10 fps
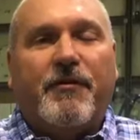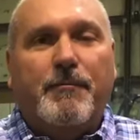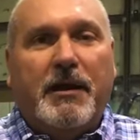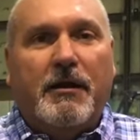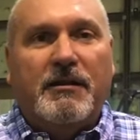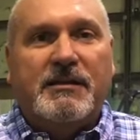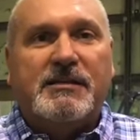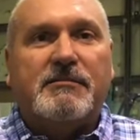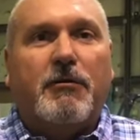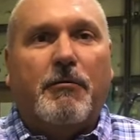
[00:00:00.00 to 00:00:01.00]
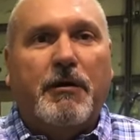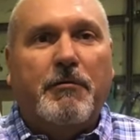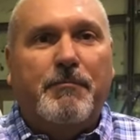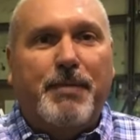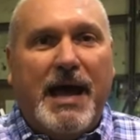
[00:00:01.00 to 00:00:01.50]
From here, this is where we
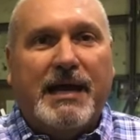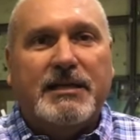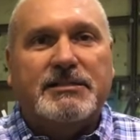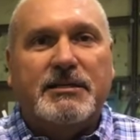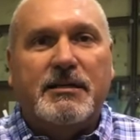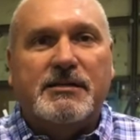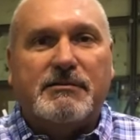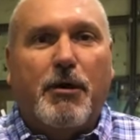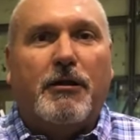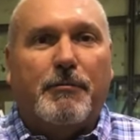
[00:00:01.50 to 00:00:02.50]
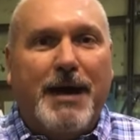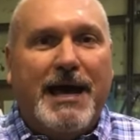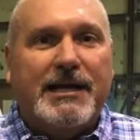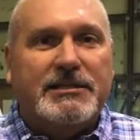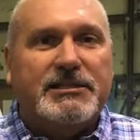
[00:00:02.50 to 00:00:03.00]
would package into smaller
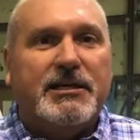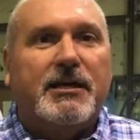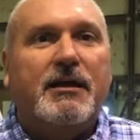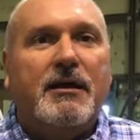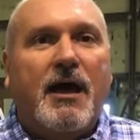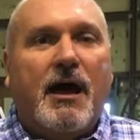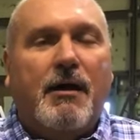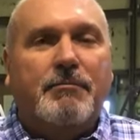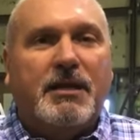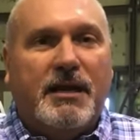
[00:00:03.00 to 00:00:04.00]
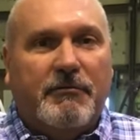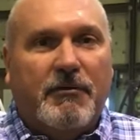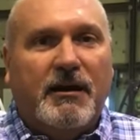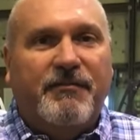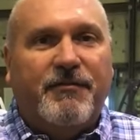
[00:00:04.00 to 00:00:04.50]
packaging um, to get
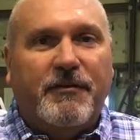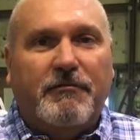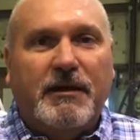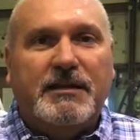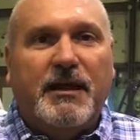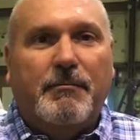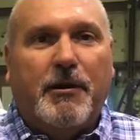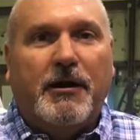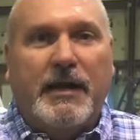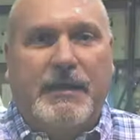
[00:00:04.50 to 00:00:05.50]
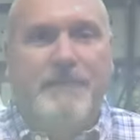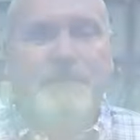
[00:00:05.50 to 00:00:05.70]
ready for the retail market.